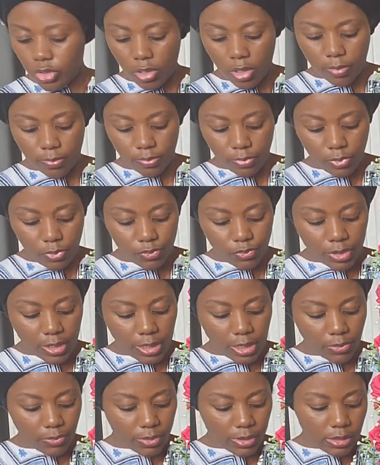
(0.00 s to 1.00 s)
some
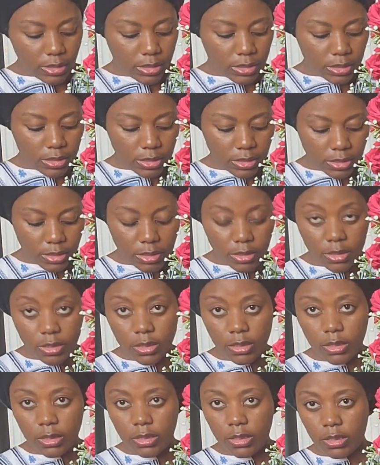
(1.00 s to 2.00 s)
greeneries
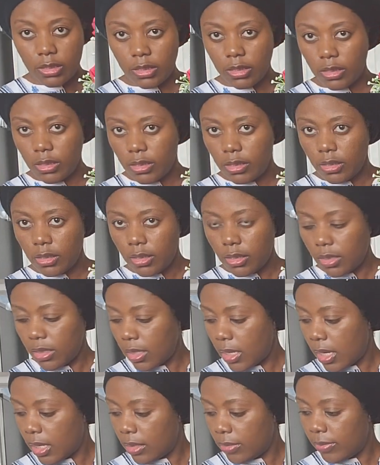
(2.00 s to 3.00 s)

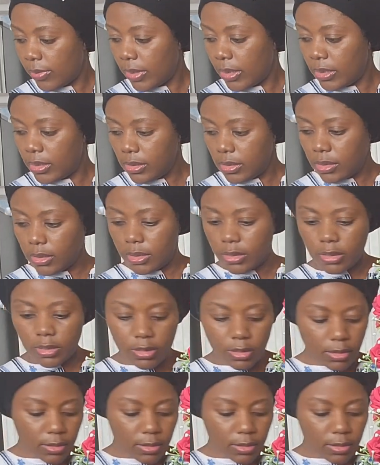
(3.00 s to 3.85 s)
at the base.